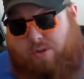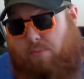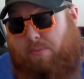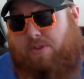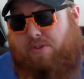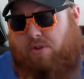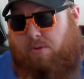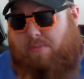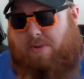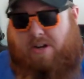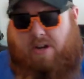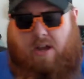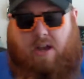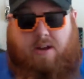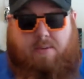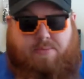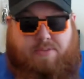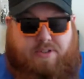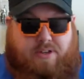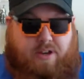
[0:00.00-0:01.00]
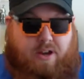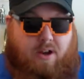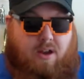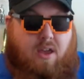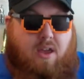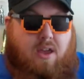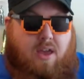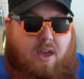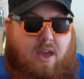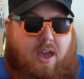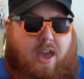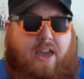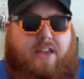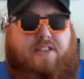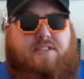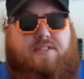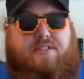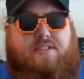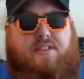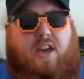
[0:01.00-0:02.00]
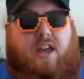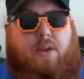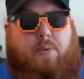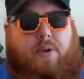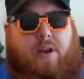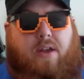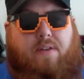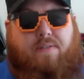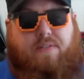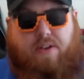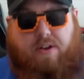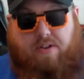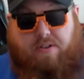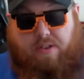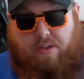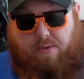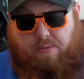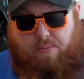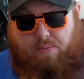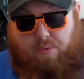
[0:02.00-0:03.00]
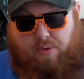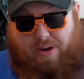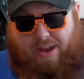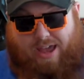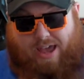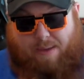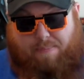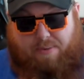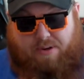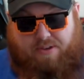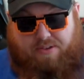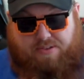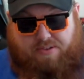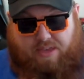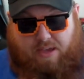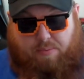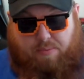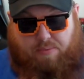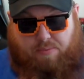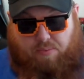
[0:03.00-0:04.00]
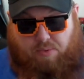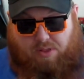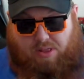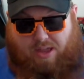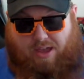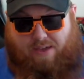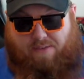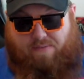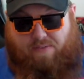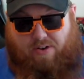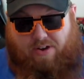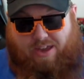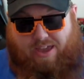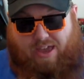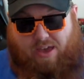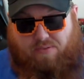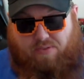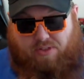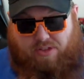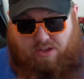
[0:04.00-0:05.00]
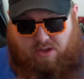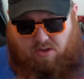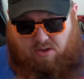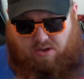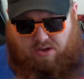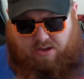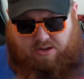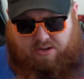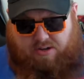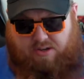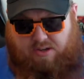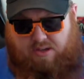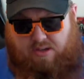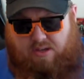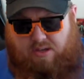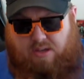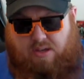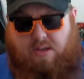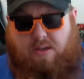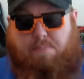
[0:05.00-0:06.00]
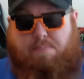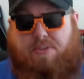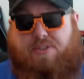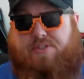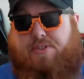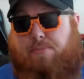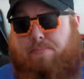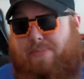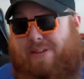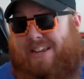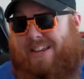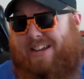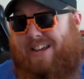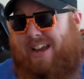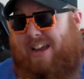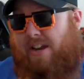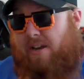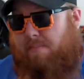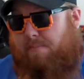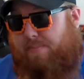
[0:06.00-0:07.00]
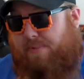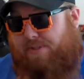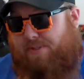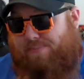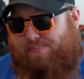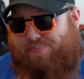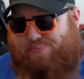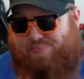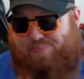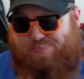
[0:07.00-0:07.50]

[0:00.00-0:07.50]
2 Mr. Bean items in here. And this is kind of what I figured that would happen, is they would rely very heavily on Mr. Bean items.